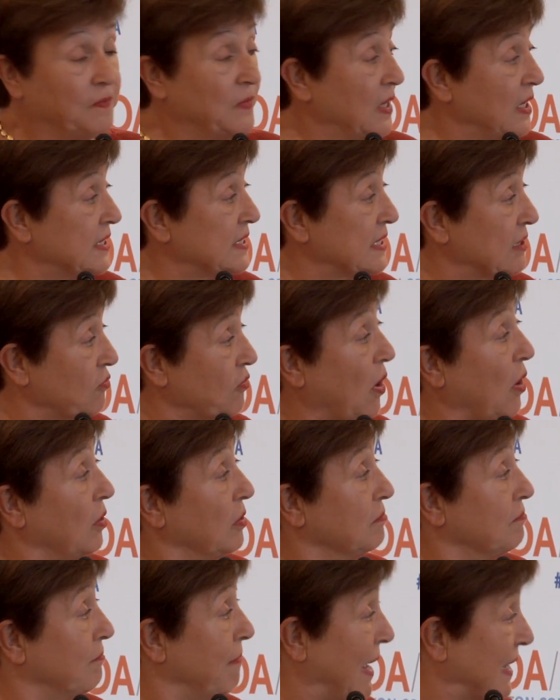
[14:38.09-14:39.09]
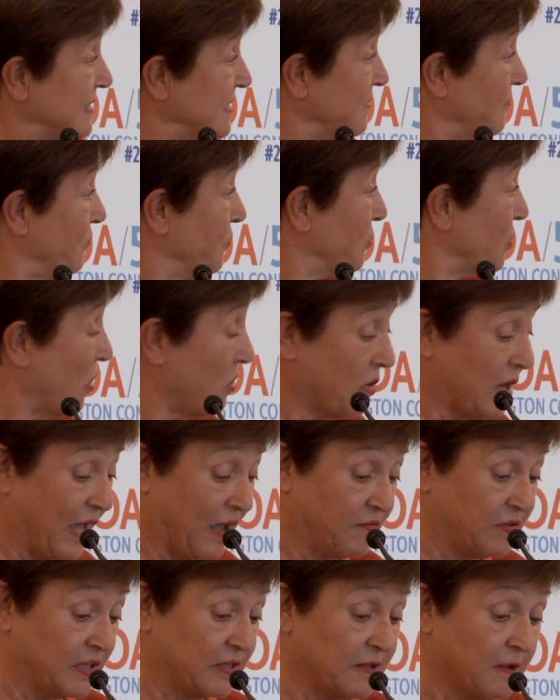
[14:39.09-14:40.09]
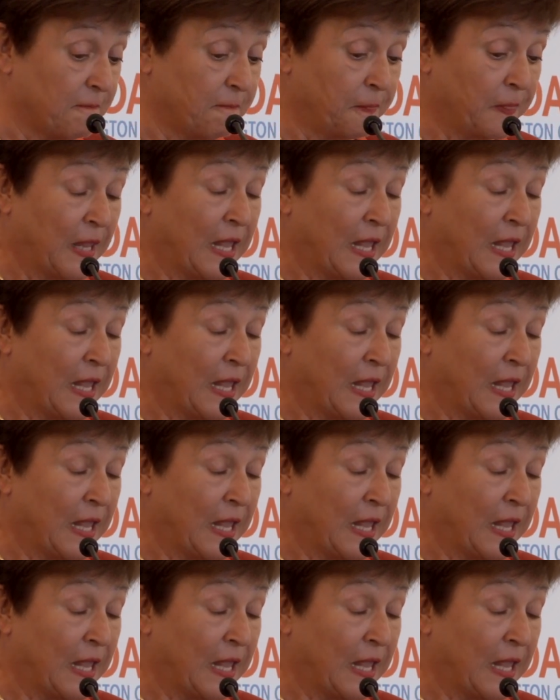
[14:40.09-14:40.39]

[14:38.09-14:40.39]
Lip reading: It's a royal mess if you don't have it.